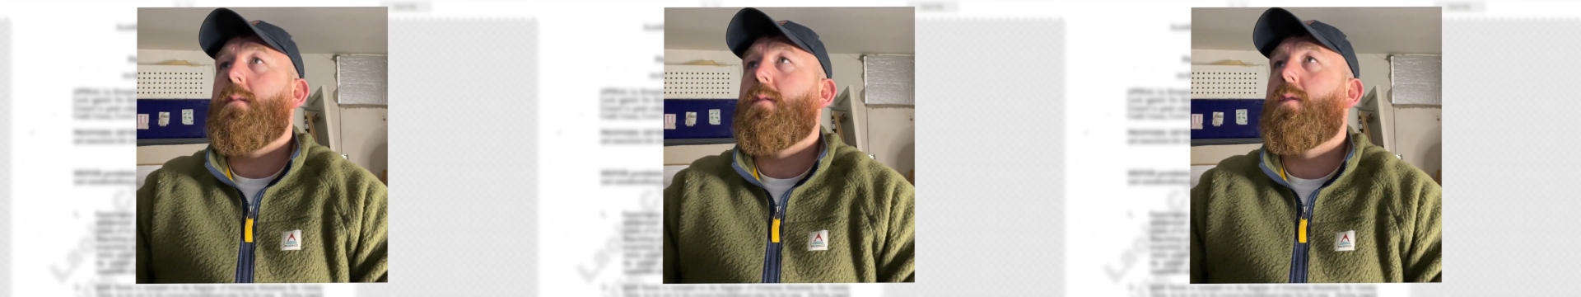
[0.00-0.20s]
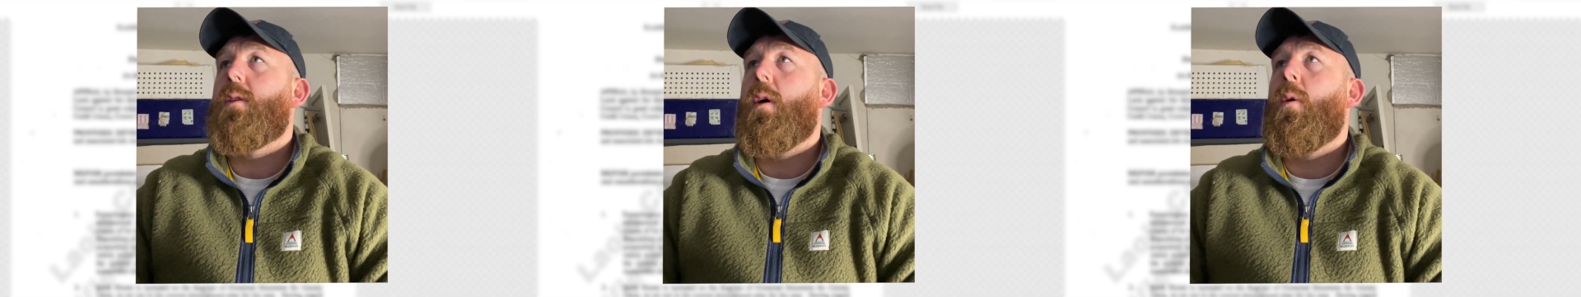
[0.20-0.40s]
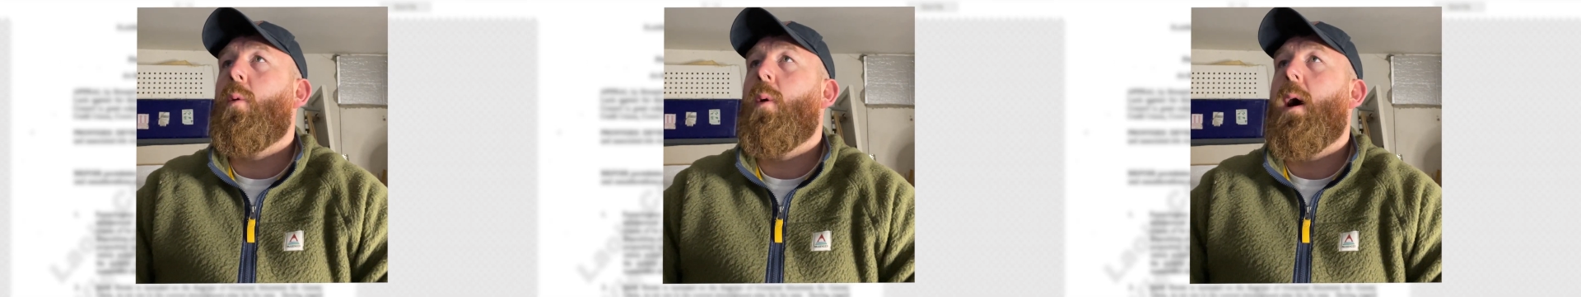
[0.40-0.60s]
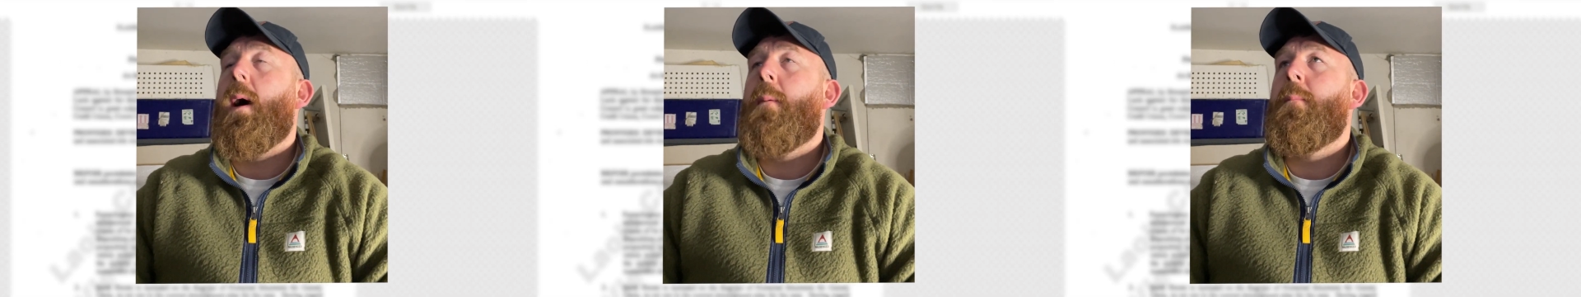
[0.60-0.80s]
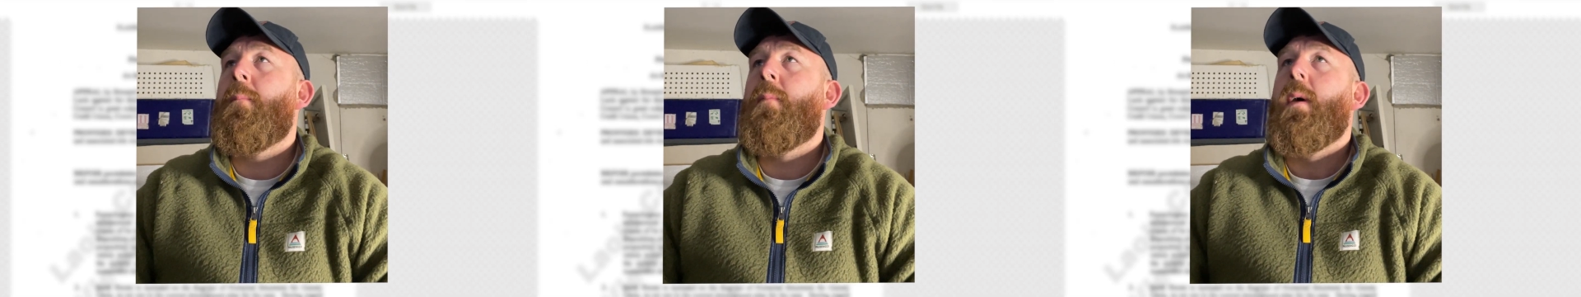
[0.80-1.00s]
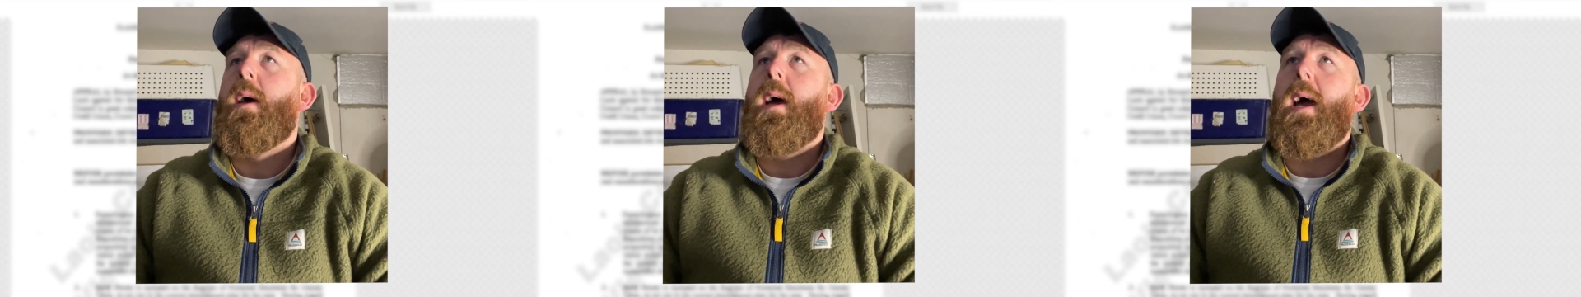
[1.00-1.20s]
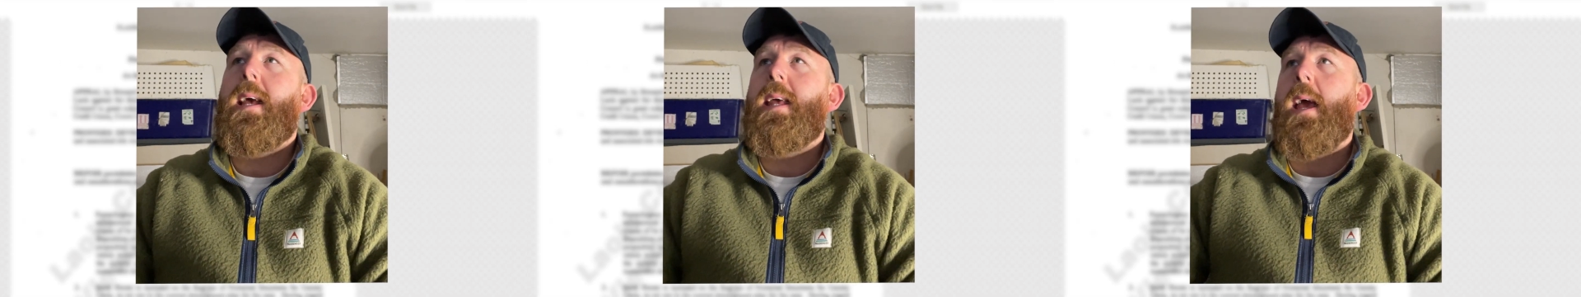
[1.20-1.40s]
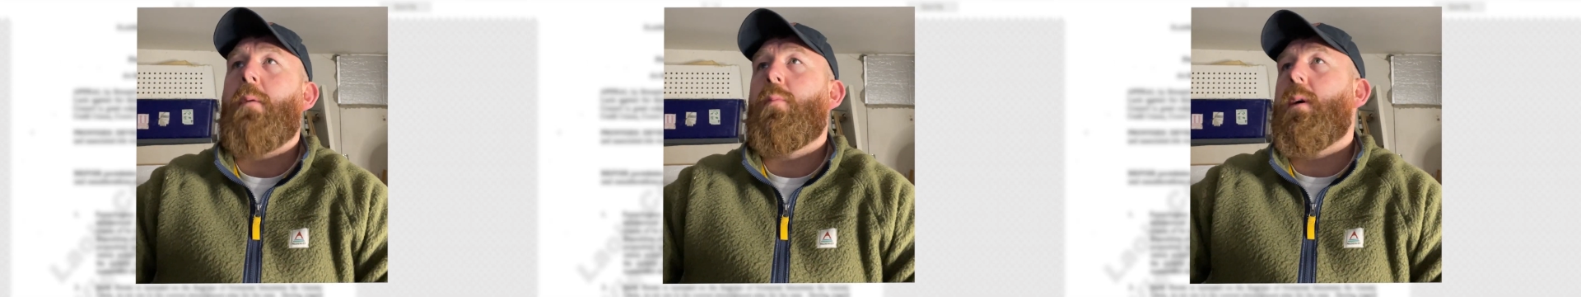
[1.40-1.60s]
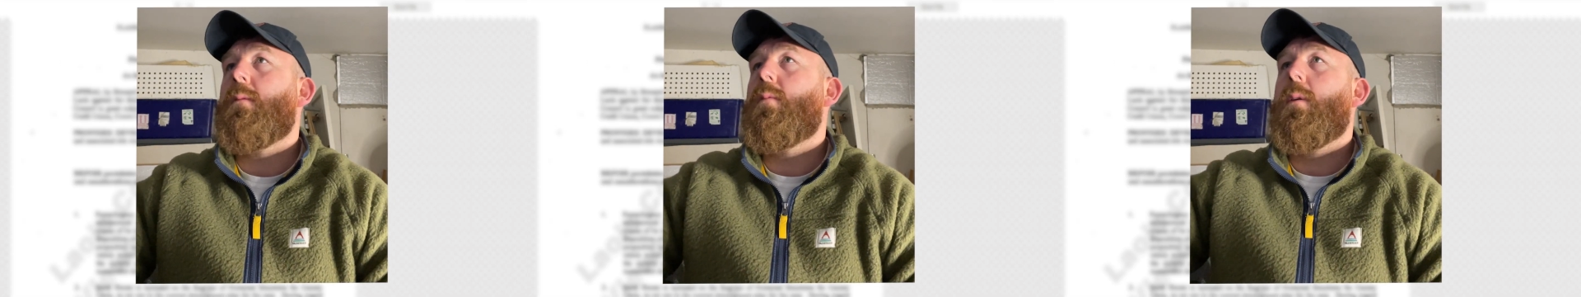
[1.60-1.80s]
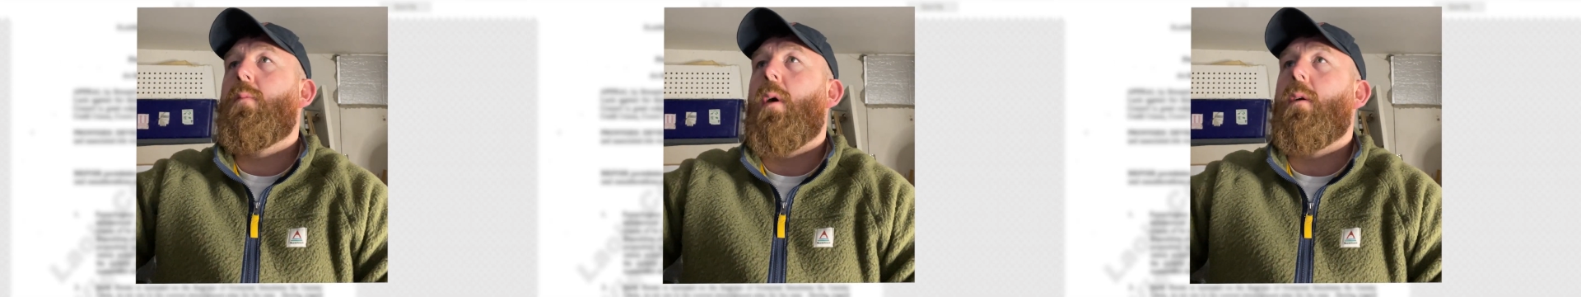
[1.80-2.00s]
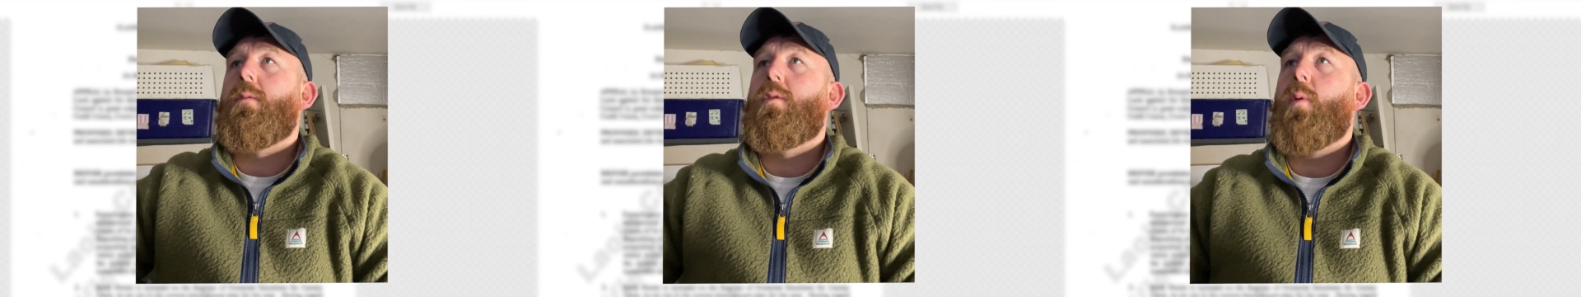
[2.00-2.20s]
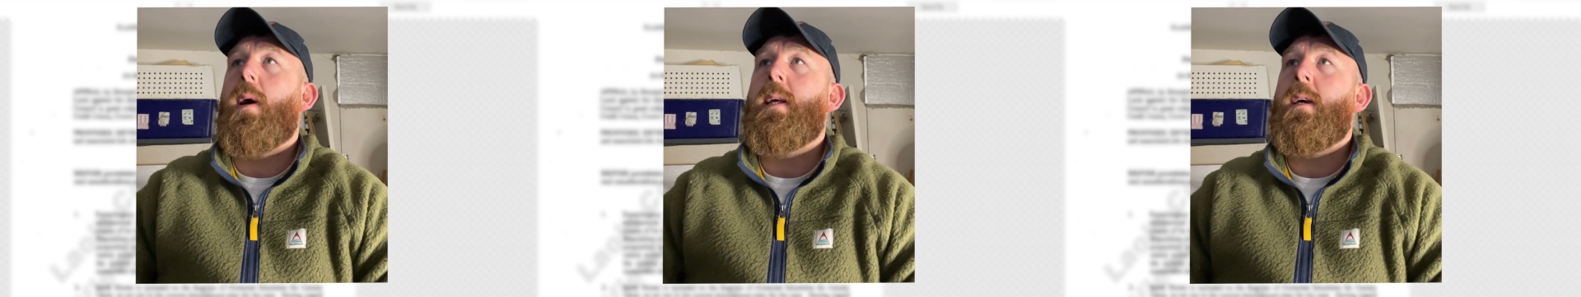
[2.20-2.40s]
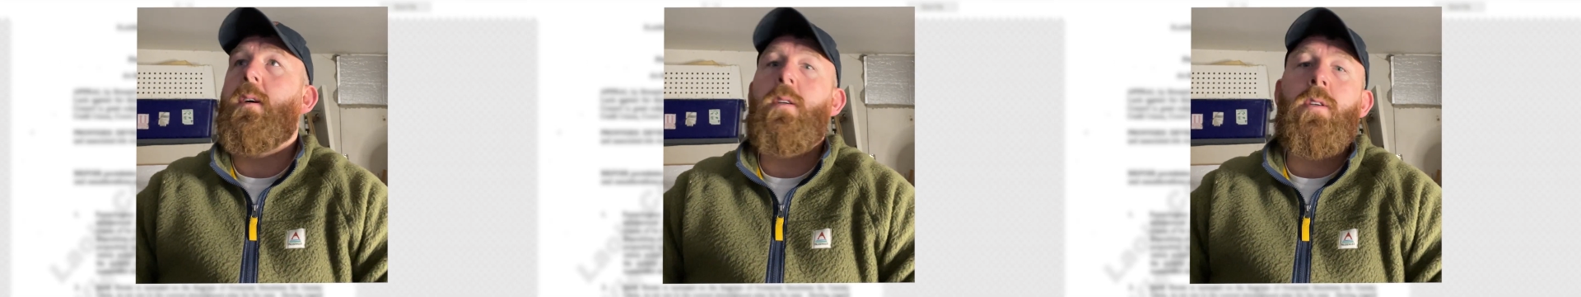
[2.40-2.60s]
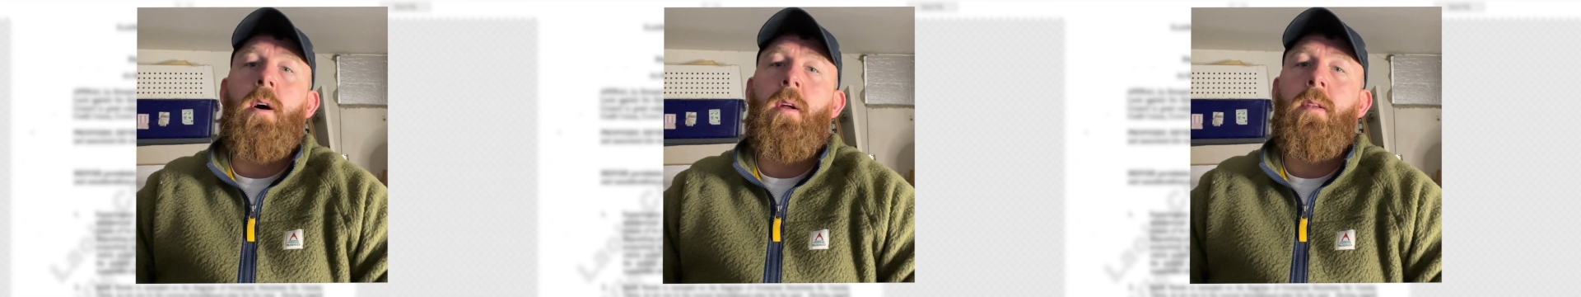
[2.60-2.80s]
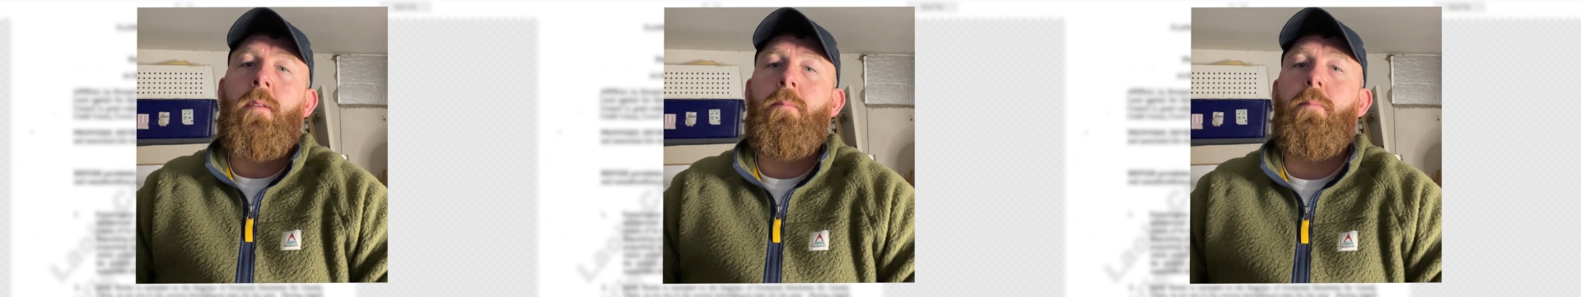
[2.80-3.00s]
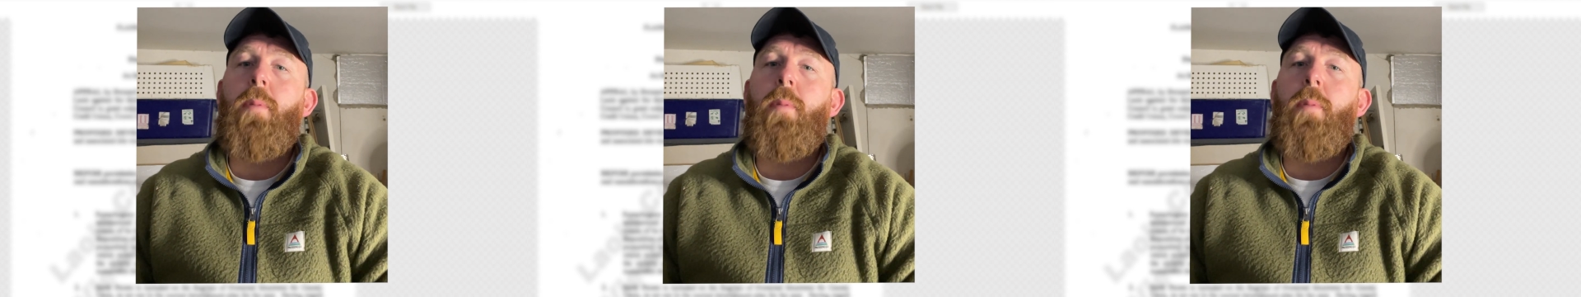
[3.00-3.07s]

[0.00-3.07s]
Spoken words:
So again, we're what, 20 years on,